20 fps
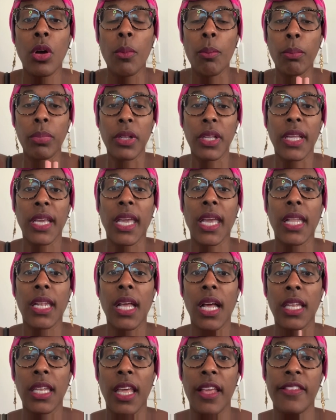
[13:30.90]
plan a
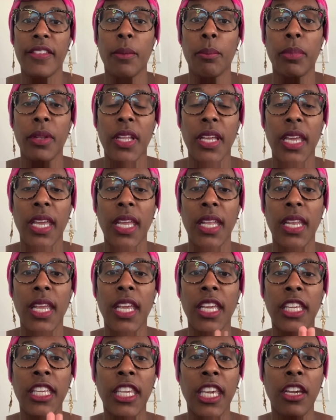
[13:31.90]
lesson plan
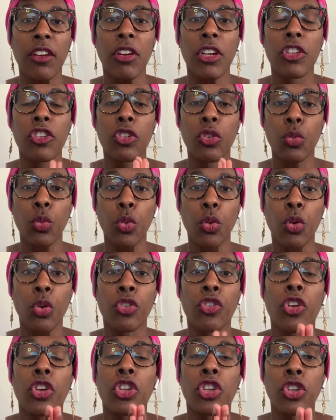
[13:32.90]
and gear it towards
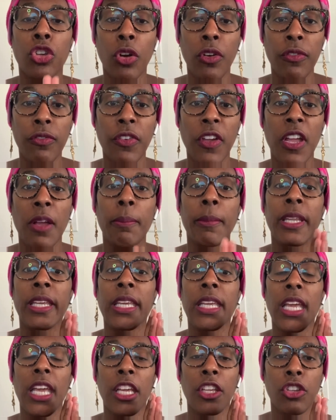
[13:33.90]
your family
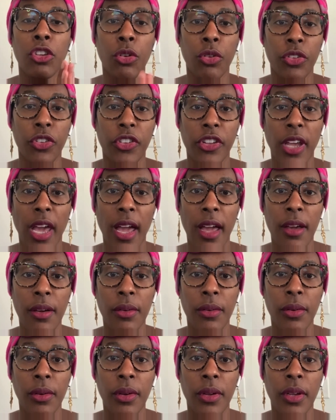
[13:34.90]
and your style.
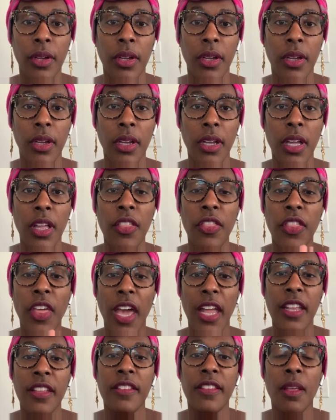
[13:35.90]
That
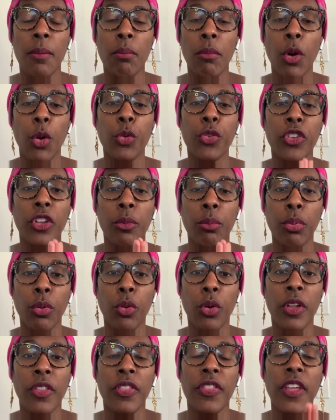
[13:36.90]
is the most
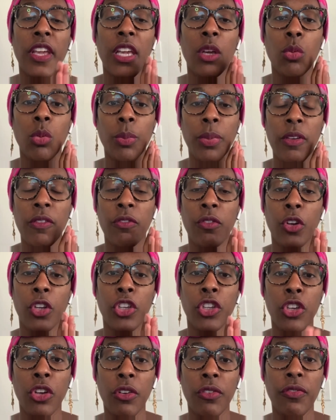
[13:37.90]
important thing. It will be for
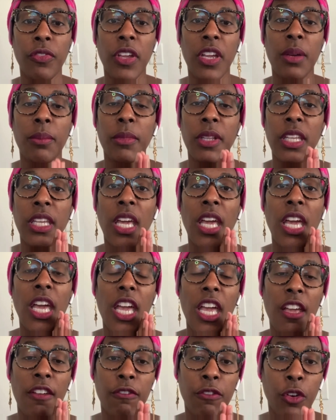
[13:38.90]
your family and
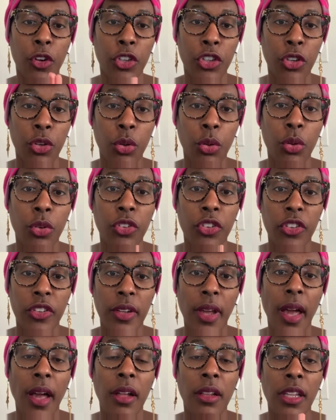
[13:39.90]
for your
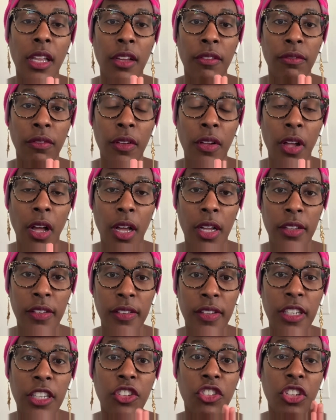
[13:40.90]
style of
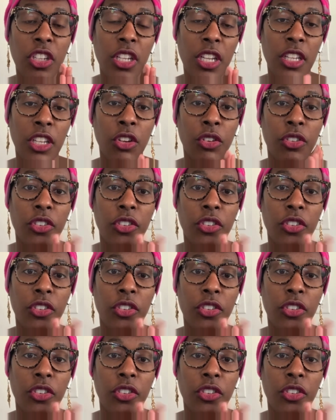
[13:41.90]
teaching and your